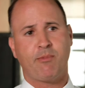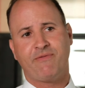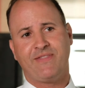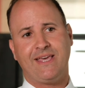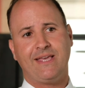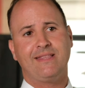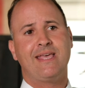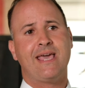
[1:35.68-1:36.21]
of
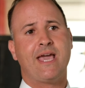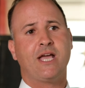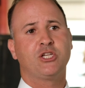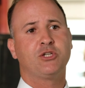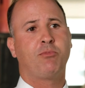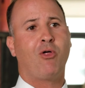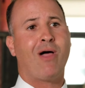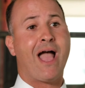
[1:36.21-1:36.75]
the
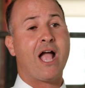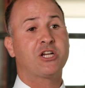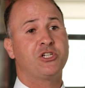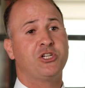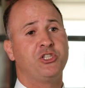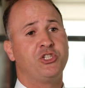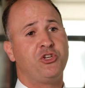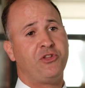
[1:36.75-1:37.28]
intangible
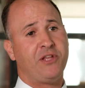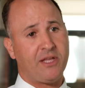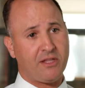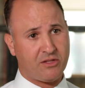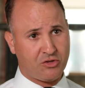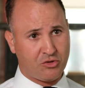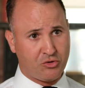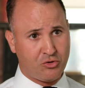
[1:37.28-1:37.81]
actions you need
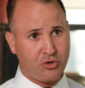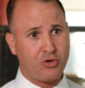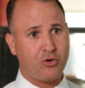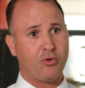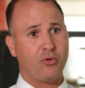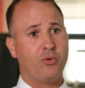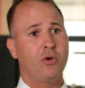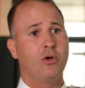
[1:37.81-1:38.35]
to
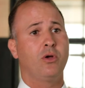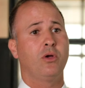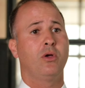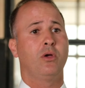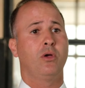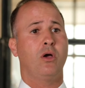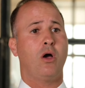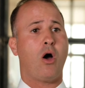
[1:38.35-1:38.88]
do
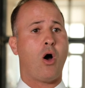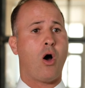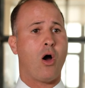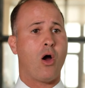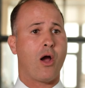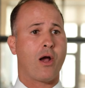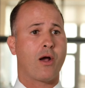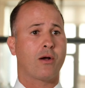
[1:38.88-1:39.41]

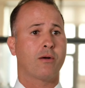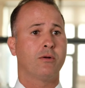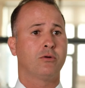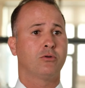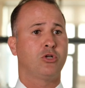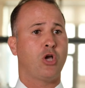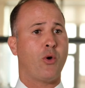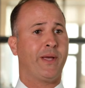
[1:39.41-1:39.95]
are
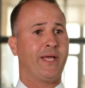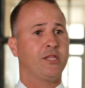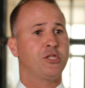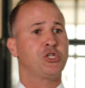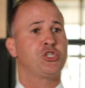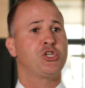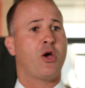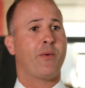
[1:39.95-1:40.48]
going into
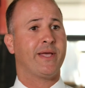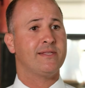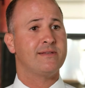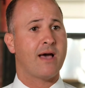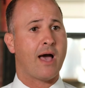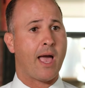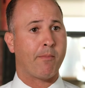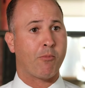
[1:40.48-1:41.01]
showing
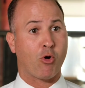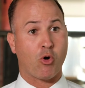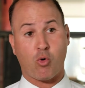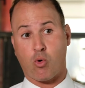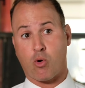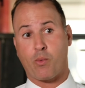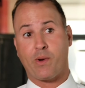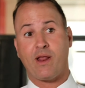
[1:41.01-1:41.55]
time
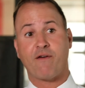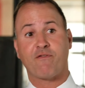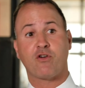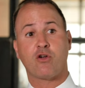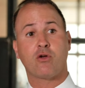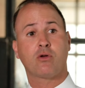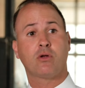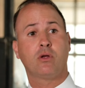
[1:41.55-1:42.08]
or whatever